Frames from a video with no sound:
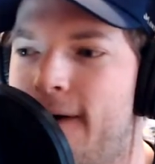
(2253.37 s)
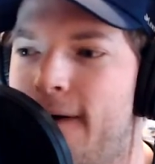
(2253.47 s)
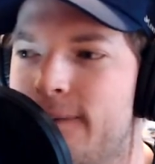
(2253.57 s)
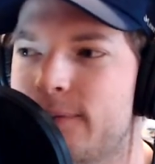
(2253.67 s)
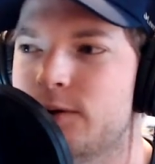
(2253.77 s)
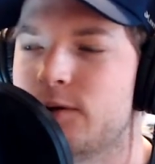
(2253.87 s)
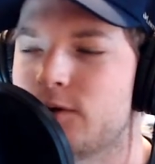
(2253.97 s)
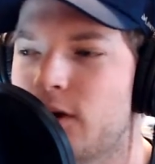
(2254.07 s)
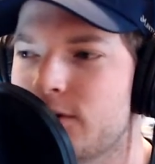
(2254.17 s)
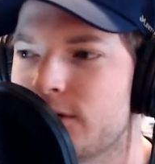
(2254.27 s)
you
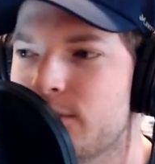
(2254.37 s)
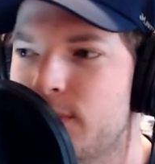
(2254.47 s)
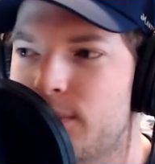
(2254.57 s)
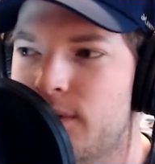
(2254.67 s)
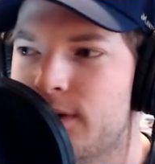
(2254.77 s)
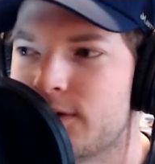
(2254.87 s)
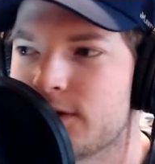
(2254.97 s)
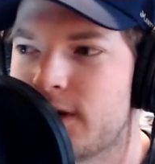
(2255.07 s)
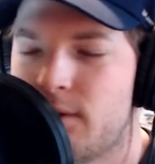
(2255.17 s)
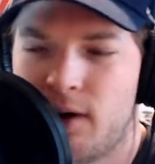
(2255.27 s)
talk to some people and they're
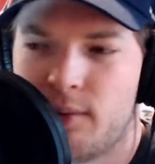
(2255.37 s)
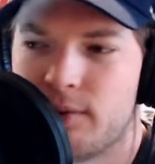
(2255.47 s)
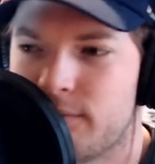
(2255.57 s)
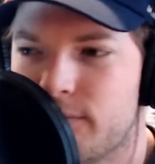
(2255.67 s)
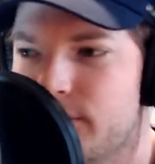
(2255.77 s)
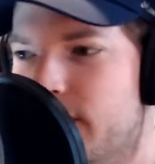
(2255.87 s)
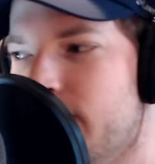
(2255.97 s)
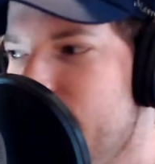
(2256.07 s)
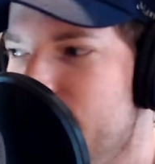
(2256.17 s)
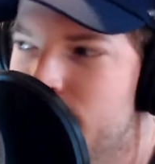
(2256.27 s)
just like, well,
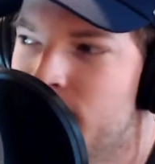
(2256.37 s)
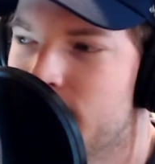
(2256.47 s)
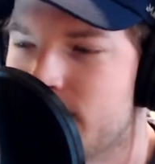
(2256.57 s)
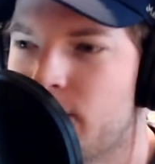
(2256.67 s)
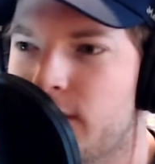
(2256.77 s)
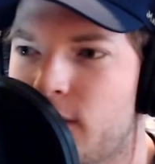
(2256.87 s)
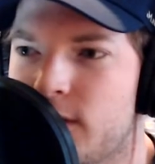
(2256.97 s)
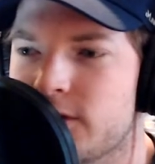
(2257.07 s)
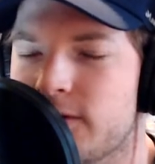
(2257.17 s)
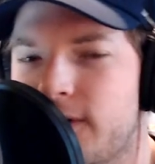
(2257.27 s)
it's not really a
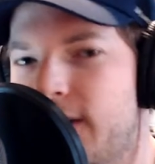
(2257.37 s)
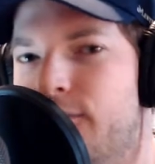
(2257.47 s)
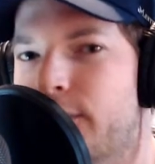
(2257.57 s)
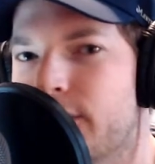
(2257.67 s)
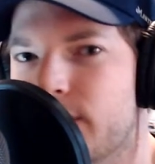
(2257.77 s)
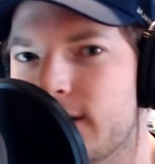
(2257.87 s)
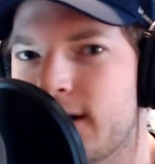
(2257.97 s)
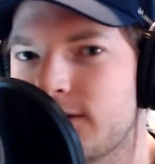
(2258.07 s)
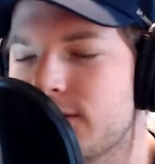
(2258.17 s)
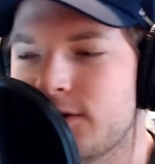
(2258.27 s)
question of if we're going to win the
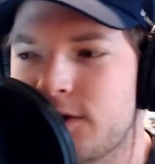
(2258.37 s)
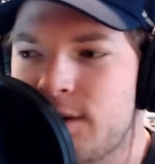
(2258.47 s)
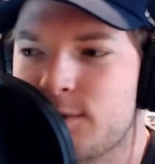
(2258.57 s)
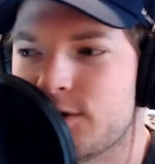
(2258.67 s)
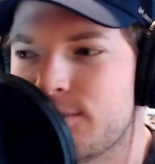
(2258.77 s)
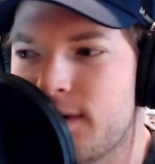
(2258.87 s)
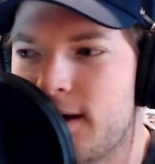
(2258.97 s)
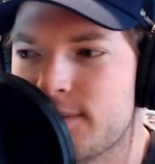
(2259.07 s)
ACC championship game.